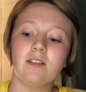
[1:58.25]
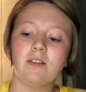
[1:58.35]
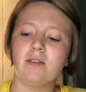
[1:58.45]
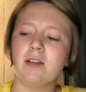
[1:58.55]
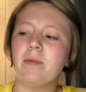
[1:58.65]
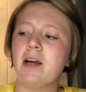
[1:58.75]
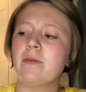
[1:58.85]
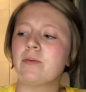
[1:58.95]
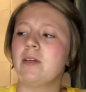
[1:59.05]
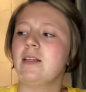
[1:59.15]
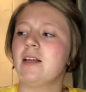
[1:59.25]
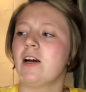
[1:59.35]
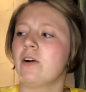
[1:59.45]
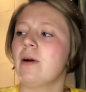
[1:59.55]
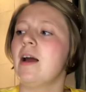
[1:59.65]
So sometimes we need that
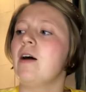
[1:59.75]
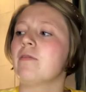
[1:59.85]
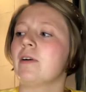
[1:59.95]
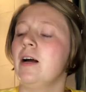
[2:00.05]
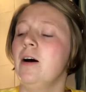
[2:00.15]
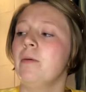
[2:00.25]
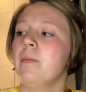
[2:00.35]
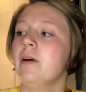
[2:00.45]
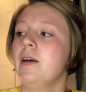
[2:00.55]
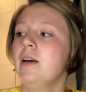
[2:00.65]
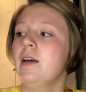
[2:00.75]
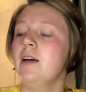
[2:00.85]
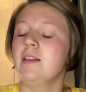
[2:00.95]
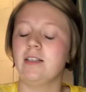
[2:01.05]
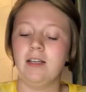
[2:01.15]
cry out for help
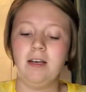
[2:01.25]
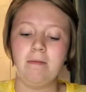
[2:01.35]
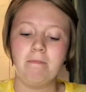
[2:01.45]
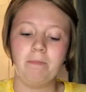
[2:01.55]
to him.